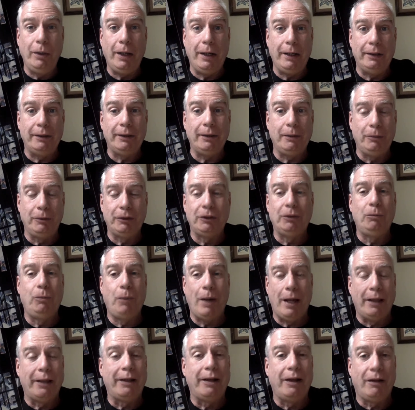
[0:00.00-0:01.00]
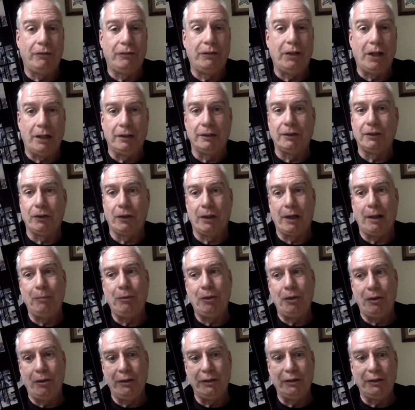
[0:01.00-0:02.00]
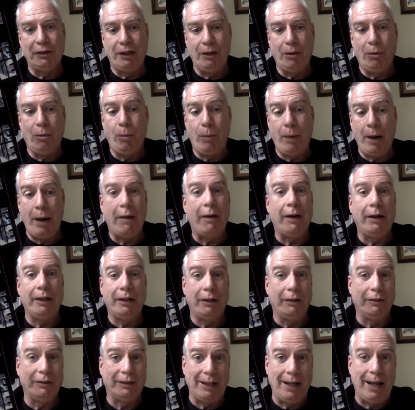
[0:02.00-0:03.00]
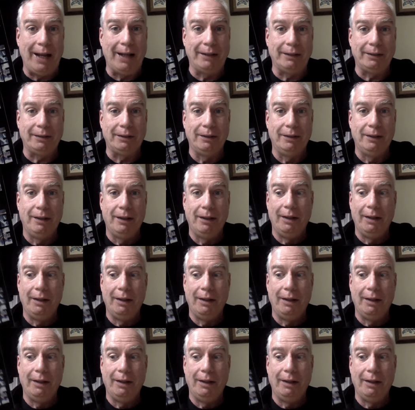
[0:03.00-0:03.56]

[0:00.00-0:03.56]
It's, it was well enough done, so I'm curious to know where it goes next,